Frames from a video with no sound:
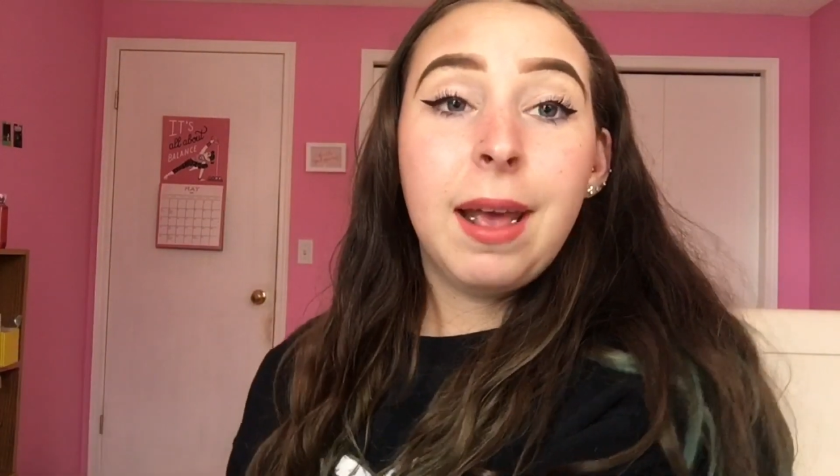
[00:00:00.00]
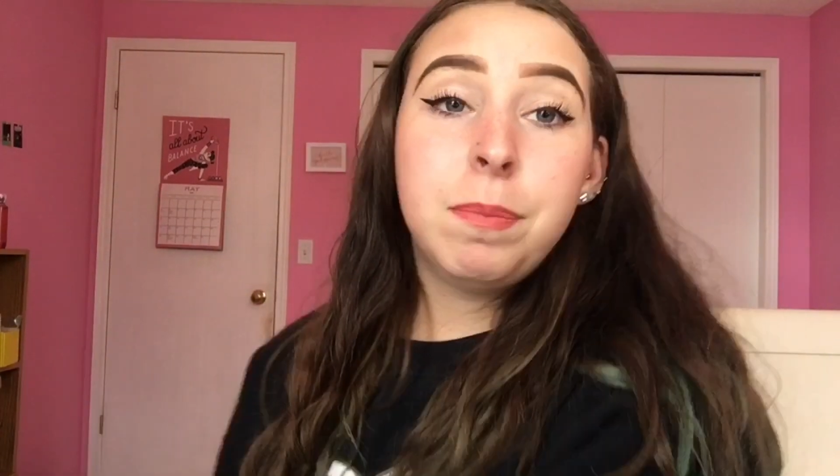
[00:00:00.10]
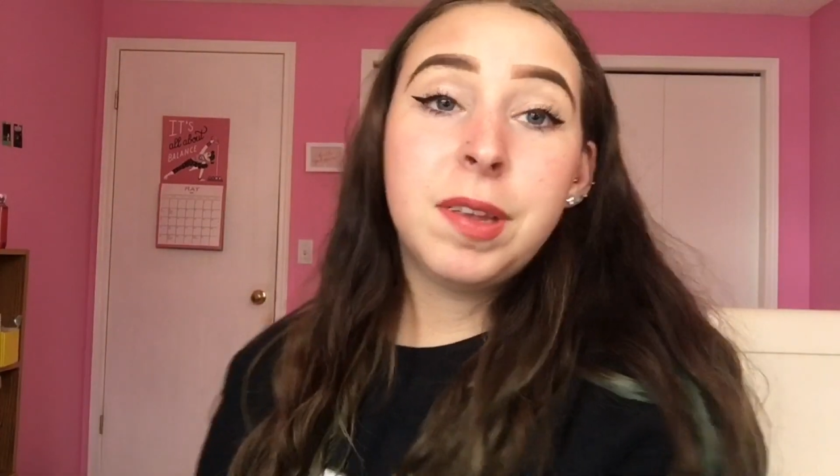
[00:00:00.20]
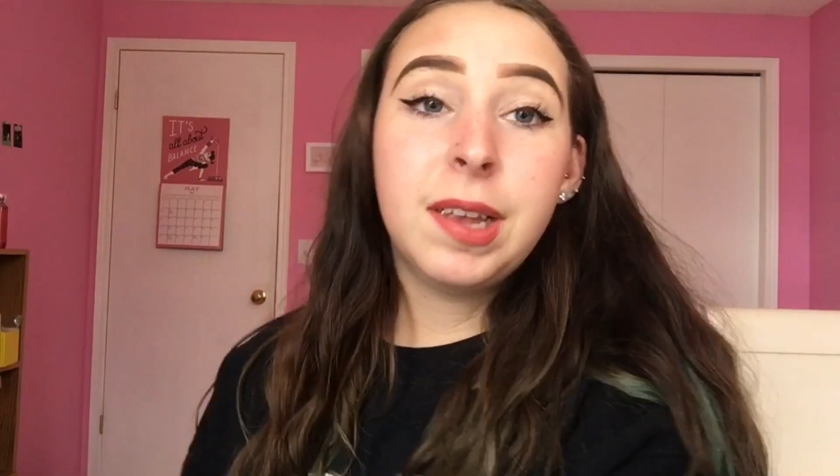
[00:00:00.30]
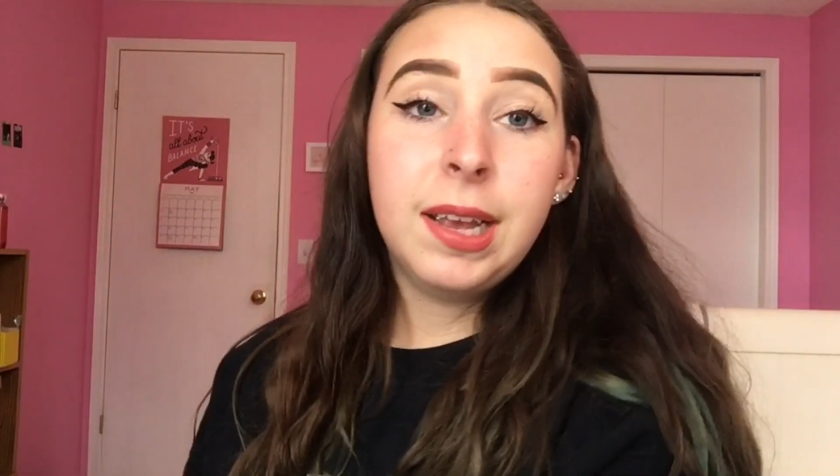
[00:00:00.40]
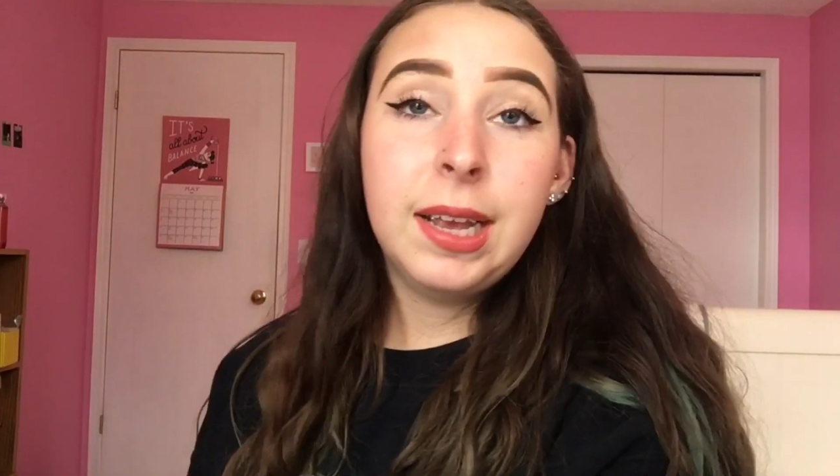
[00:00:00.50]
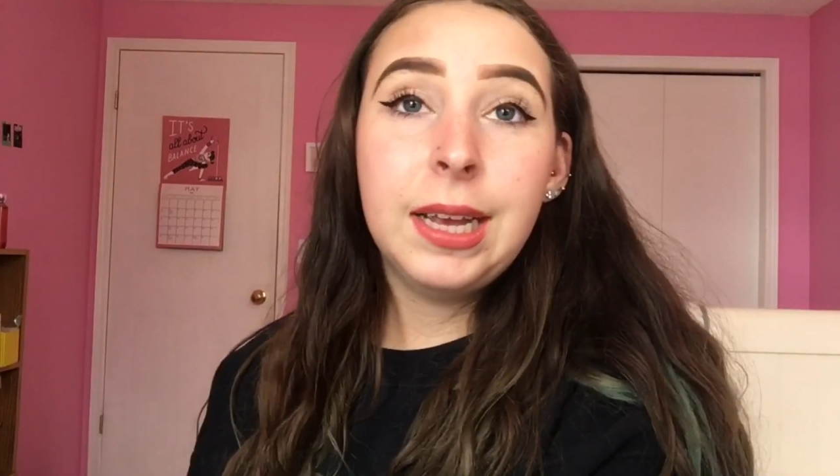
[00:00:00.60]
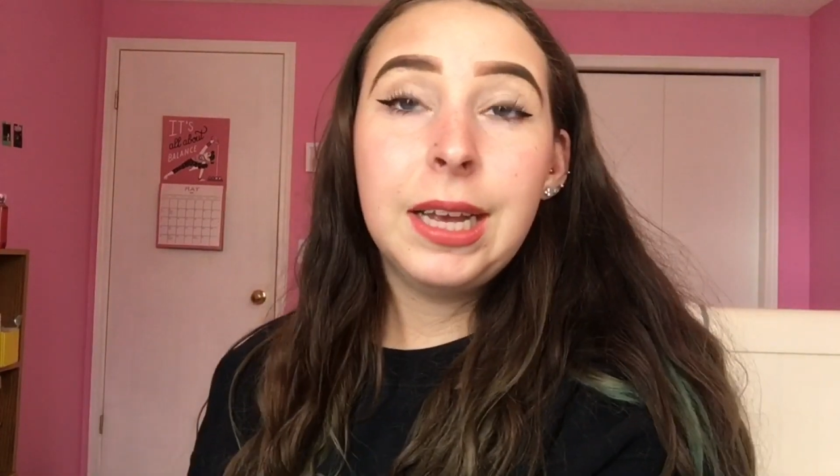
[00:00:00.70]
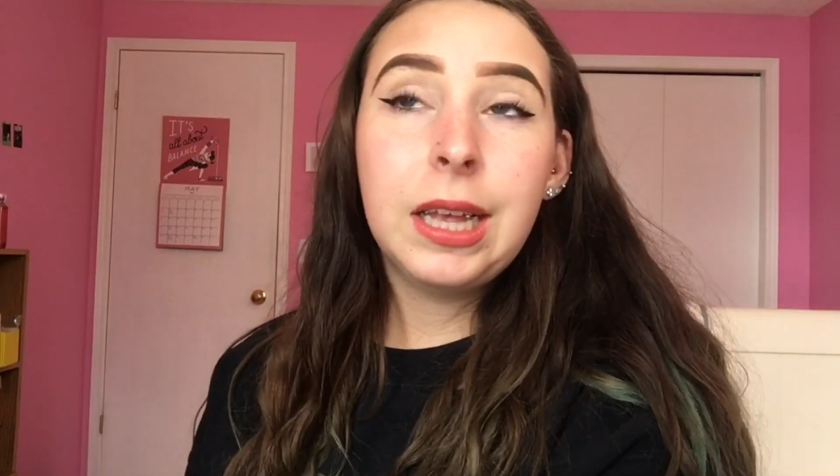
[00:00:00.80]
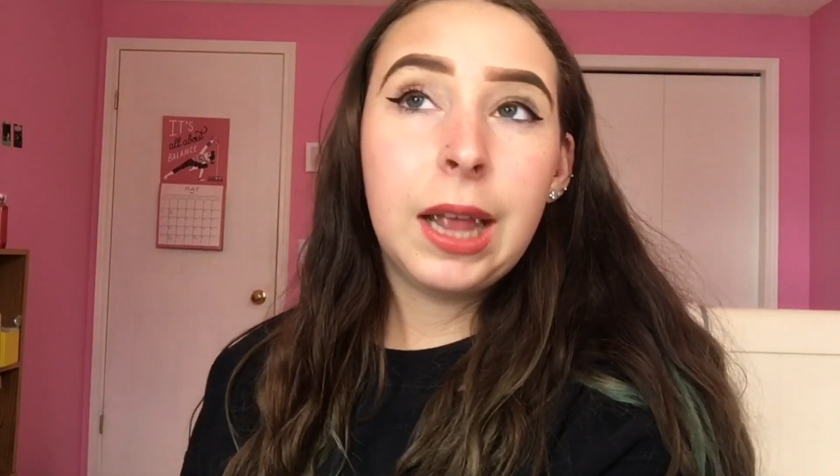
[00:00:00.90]

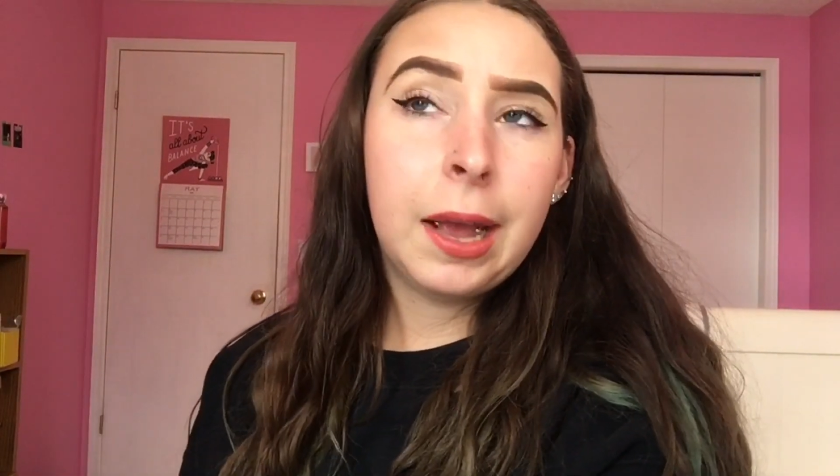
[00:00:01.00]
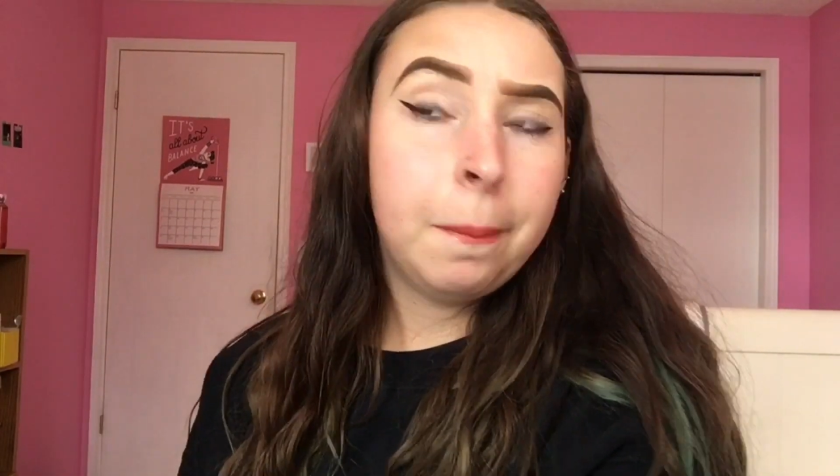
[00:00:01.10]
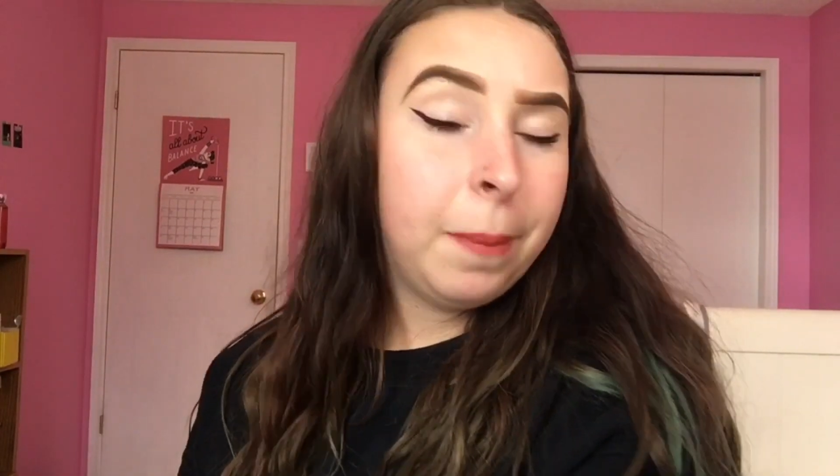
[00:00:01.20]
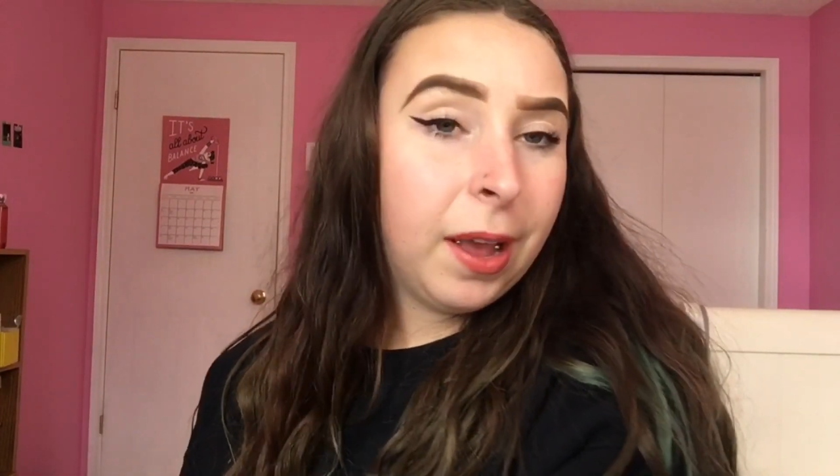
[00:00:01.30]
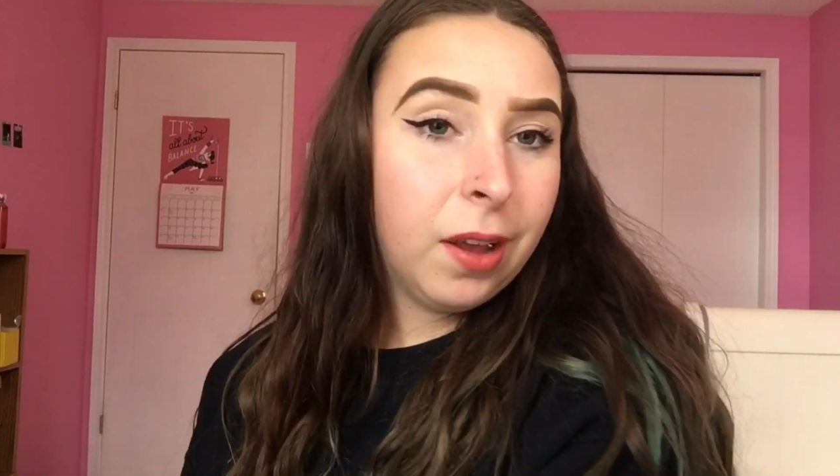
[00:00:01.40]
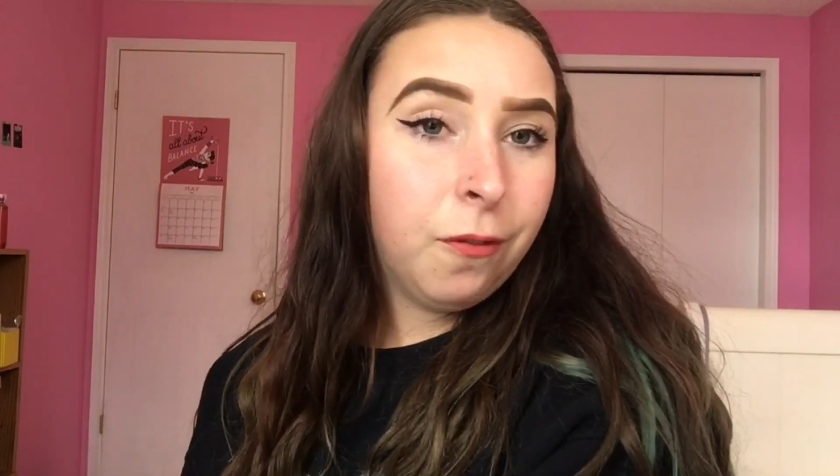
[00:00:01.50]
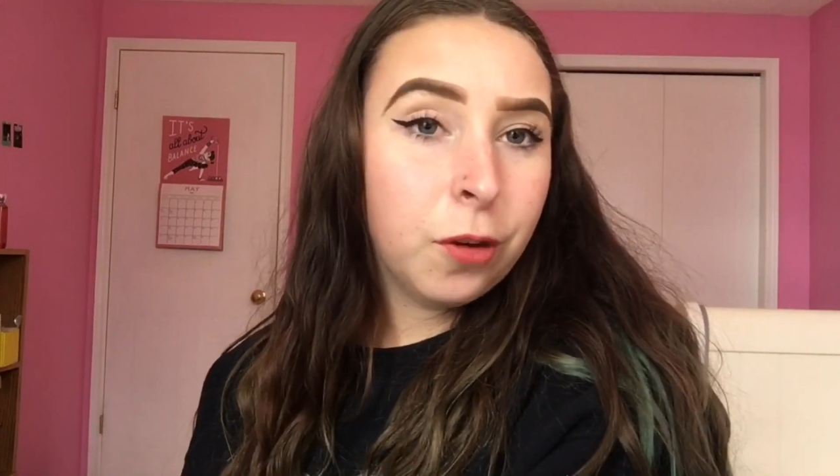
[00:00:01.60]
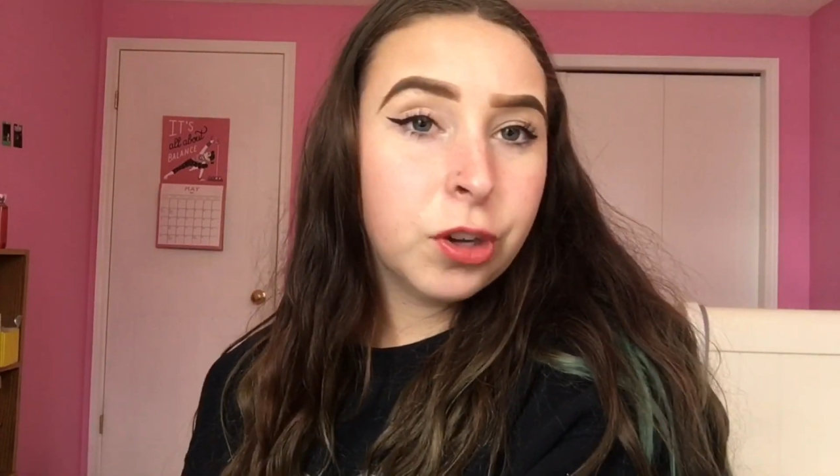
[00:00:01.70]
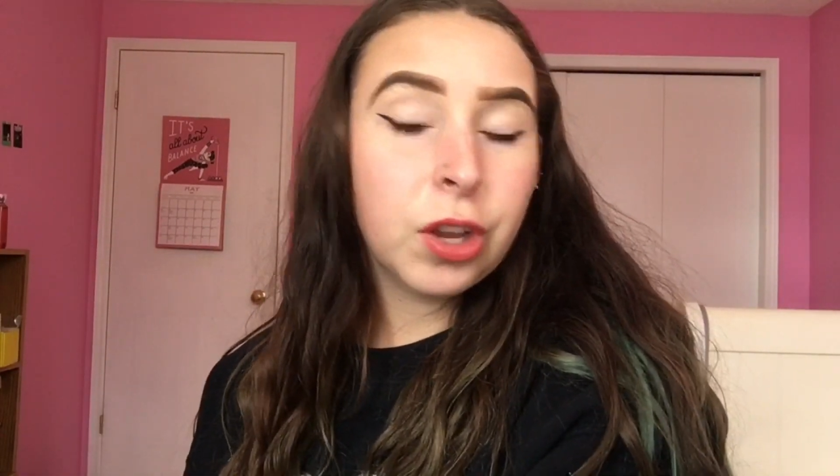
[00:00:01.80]
Ipsy Glam bag for